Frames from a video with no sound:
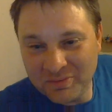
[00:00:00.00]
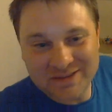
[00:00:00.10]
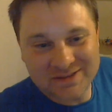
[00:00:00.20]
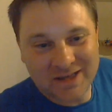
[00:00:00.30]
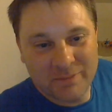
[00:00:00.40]

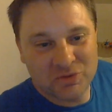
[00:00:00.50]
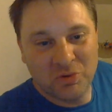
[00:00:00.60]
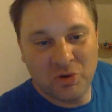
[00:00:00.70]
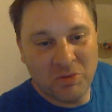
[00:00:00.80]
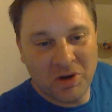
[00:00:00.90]
Last time
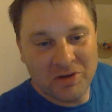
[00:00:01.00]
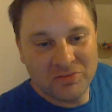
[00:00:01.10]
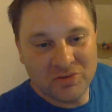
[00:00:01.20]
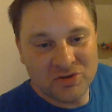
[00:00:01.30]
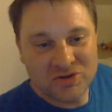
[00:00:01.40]
someone come
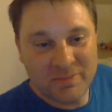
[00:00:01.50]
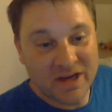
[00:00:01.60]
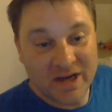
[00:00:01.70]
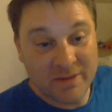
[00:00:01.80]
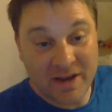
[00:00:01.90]
on, they sent me
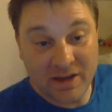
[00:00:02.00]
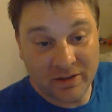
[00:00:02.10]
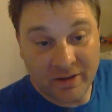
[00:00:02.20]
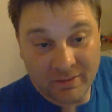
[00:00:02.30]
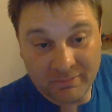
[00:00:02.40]
an
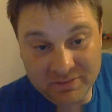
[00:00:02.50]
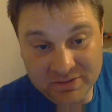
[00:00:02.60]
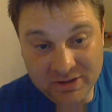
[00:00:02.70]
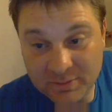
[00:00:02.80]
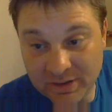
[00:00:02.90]
email and I
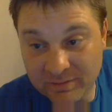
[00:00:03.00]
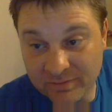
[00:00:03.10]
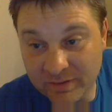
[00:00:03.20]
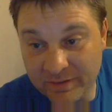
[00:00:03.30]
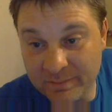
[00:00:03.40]
sent them a link
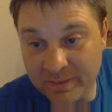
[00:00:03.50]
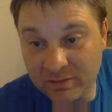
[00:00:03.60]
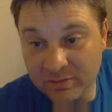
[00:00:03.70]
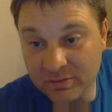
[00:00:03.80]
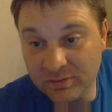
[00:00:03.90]
via
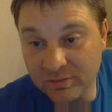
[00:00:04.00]
email.